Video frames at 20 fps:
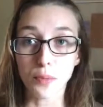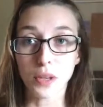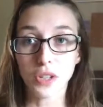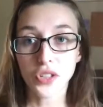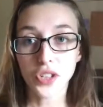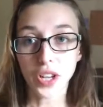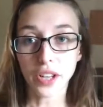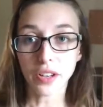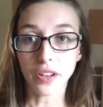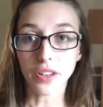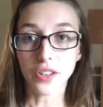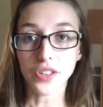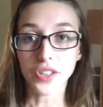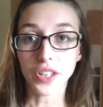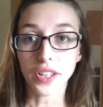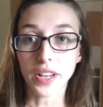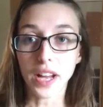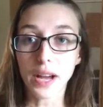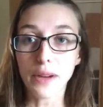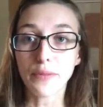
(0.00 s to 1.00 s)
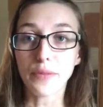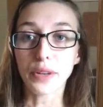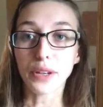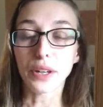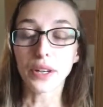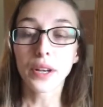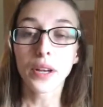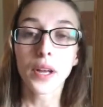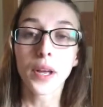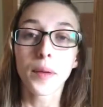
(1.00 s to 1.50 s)
much energy and
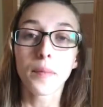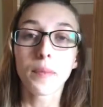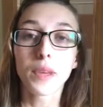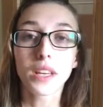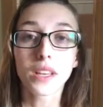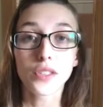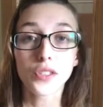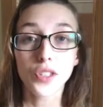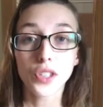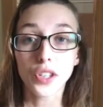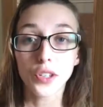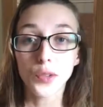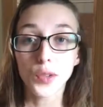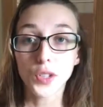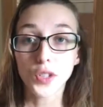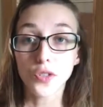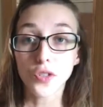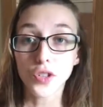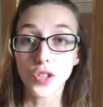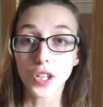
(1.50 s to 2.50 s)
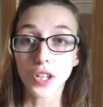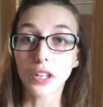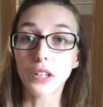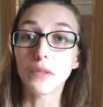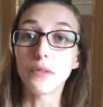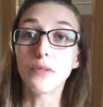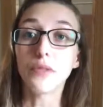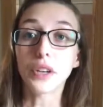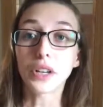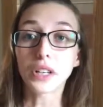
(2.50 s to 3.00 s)
effort, because you're going to share
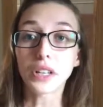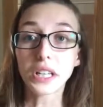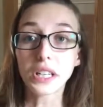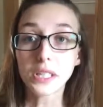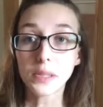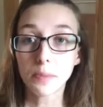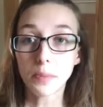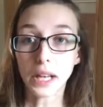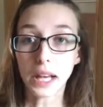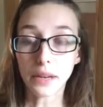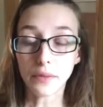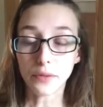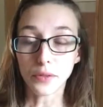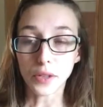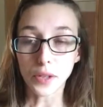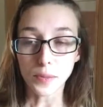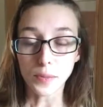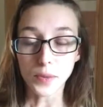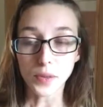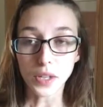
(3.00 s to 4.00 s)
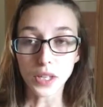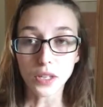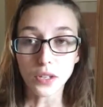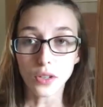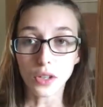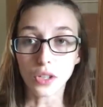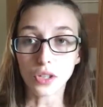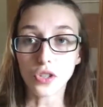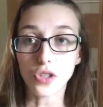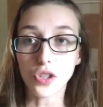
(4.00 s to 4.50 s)
on various platforms, right? You
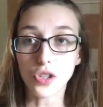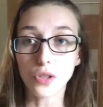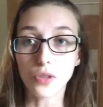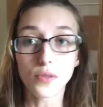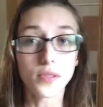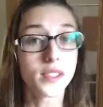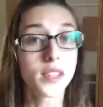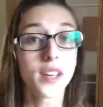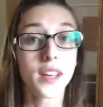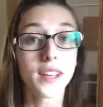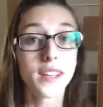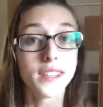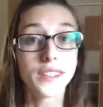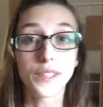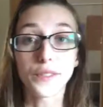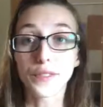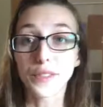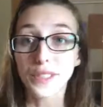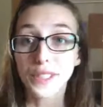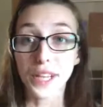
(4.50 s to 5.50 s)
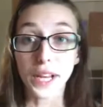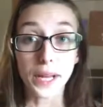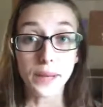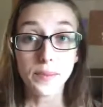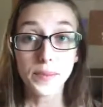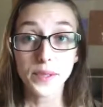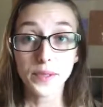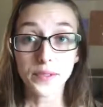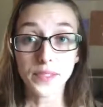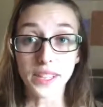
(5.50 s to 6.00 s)
can choose different
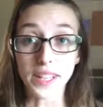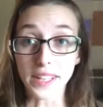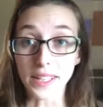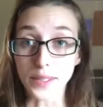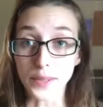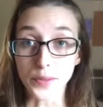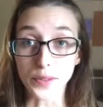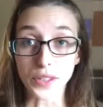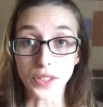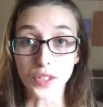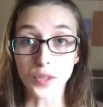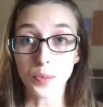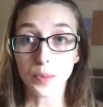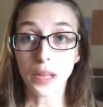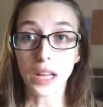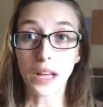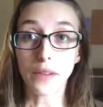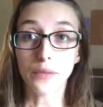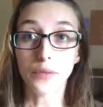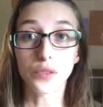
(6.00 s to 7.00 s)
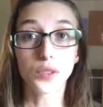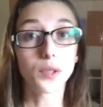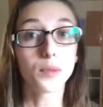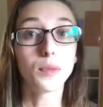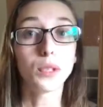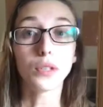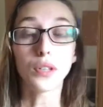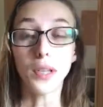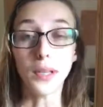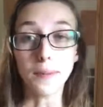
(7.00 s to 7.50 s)
times of days for each platform.
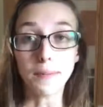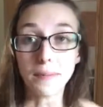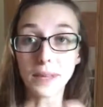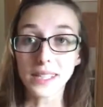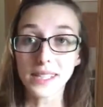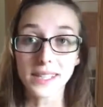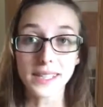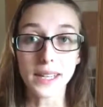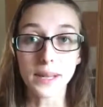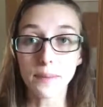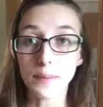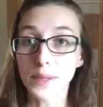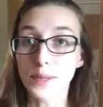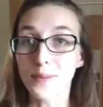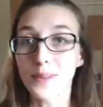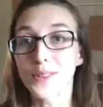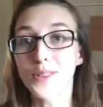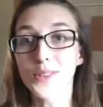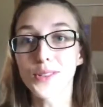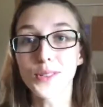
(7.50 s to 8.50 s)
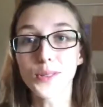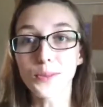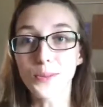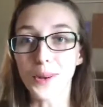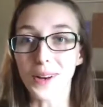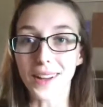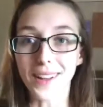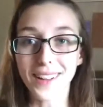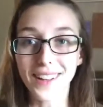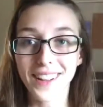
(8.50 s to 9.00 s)
You can mix it up as much as you
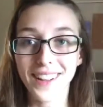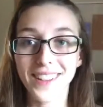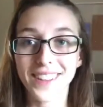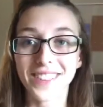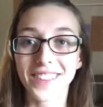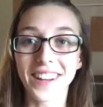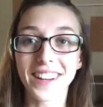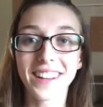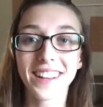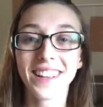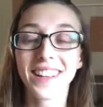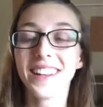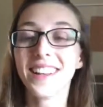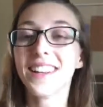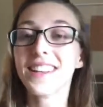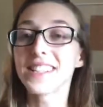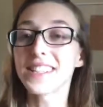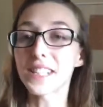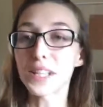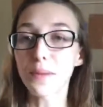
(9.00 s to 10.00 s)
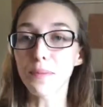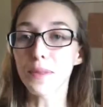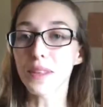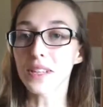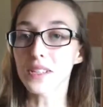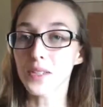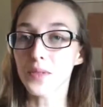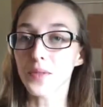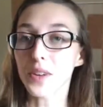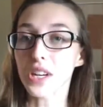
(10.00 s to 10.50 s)
want, right? To keep
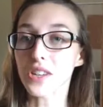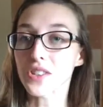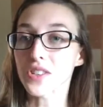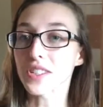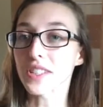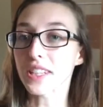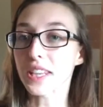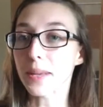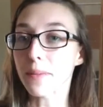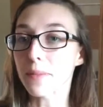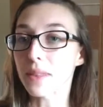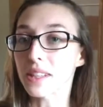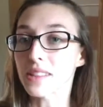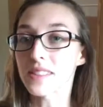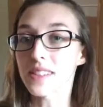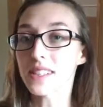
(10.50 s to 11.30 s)
things fresh and to keep things